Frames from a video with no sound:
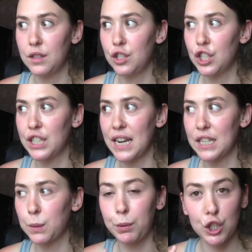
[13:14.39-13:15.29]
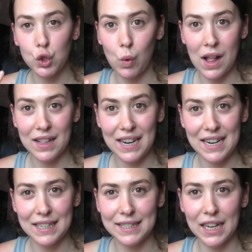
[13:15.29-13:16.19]
just spirituality
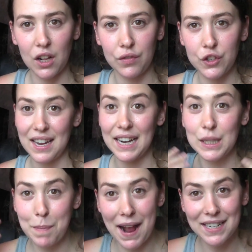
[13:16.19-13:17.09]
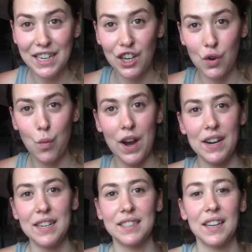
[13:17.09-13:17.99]
in itself. Expanding your
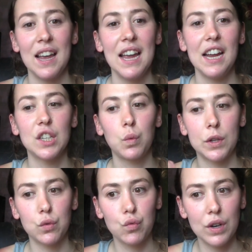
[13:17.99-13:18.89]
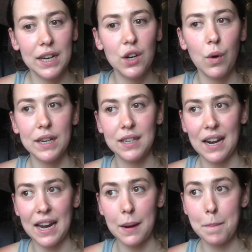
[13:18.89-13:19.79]
awareness is what's really going to
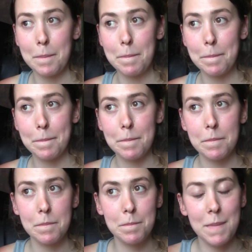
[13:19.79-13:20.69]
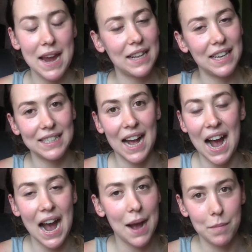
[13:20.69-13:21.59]
like make these
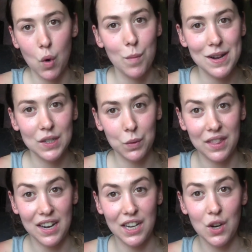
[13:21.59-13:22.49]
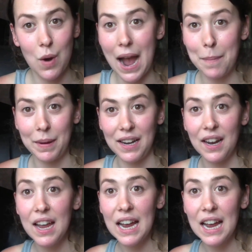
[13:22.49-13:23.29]
aha moments within you happen.